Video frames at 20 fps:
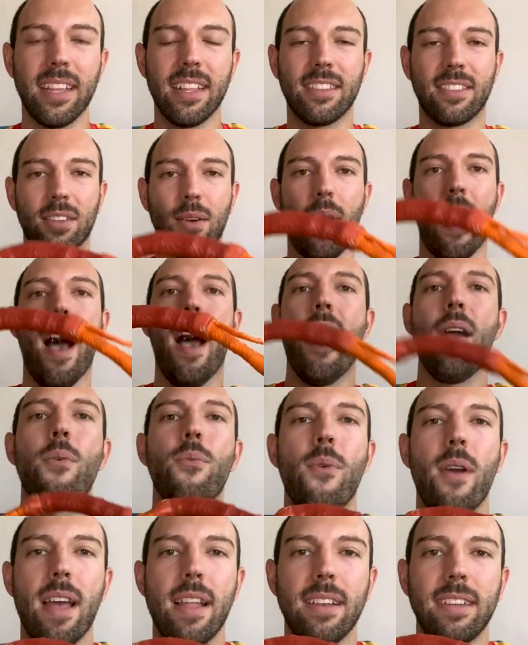And so I
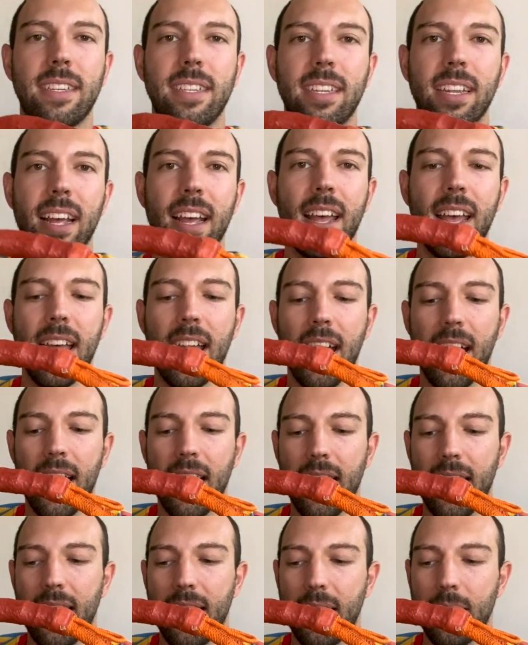went
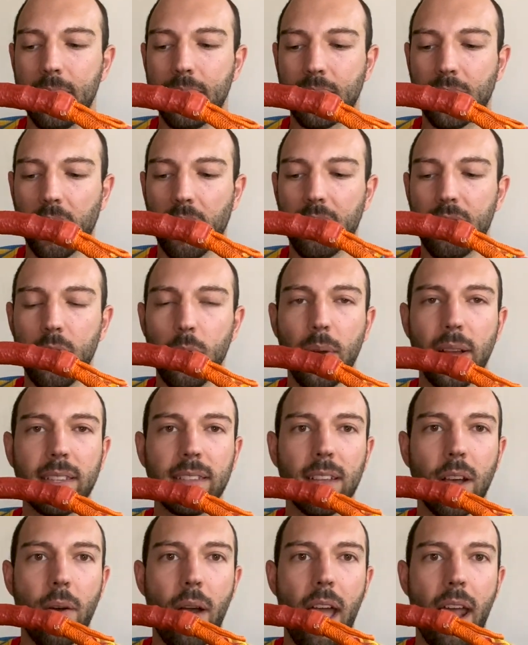Um, a few weeks
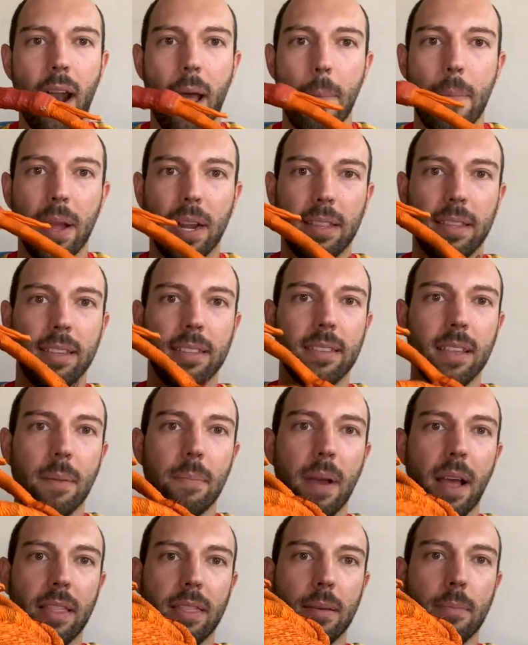ago and I picked this up
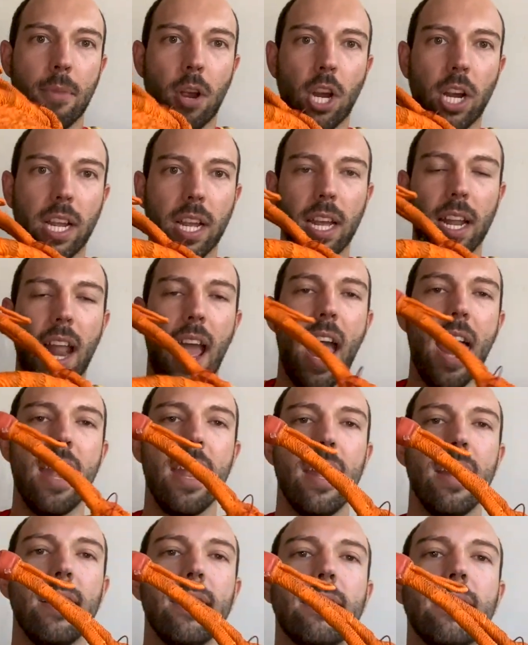at the market and
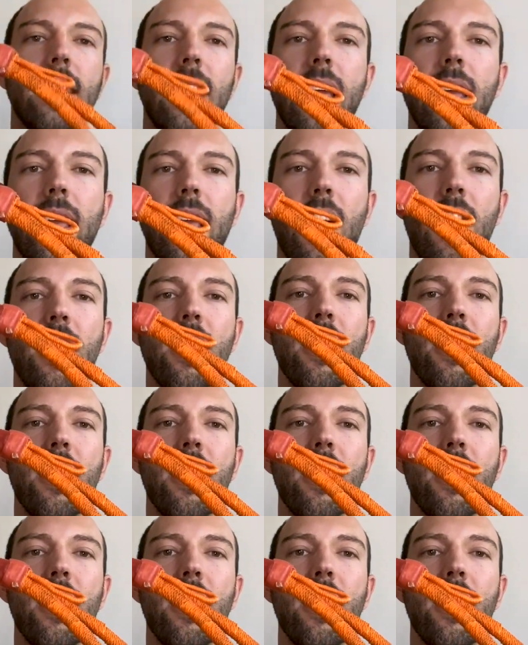it is like,